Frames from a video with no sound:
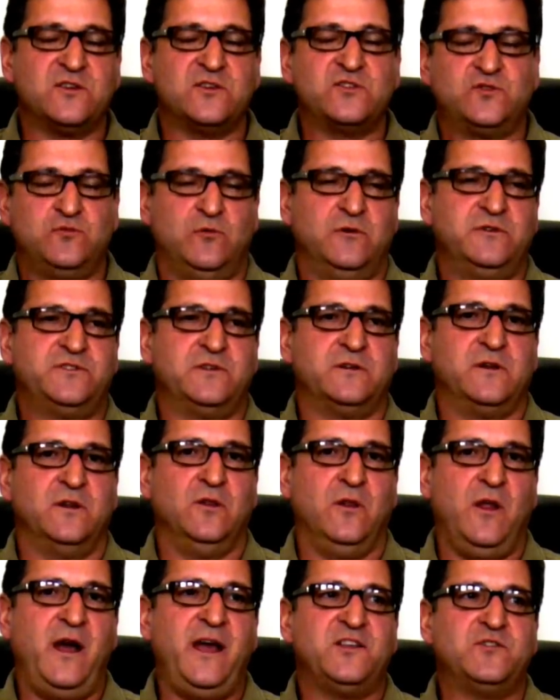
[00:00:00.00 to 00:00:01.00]
The source of the
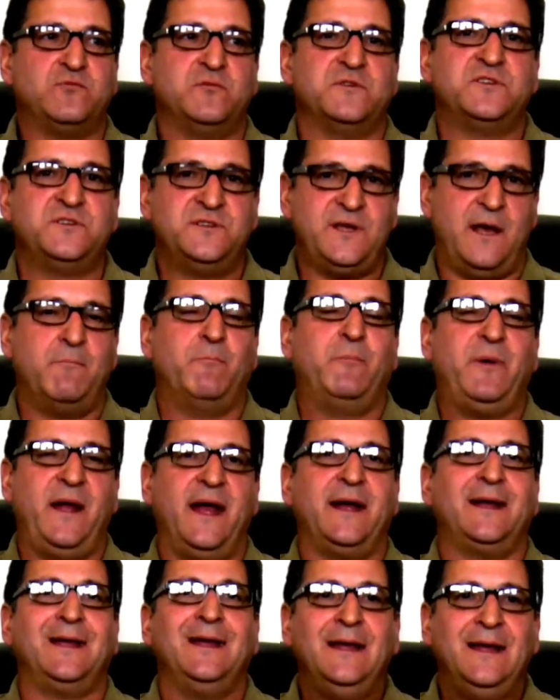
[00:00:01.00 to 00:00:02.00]
lights was set
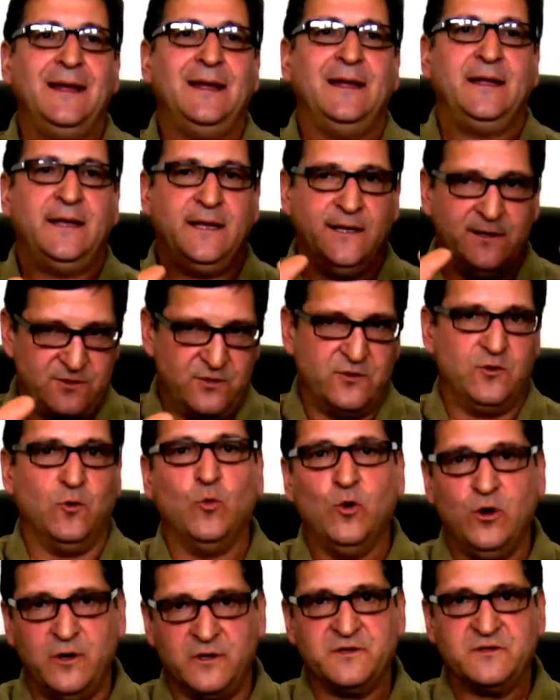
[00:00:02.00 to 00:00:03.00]
back into the
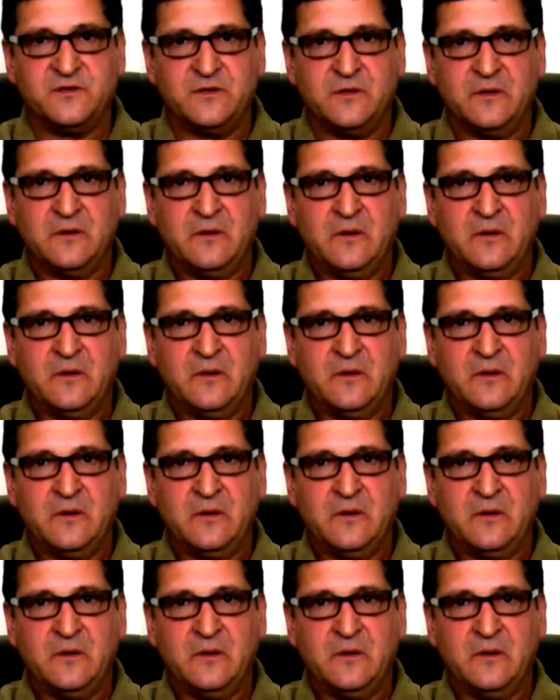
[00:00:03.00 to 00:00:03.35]
woods.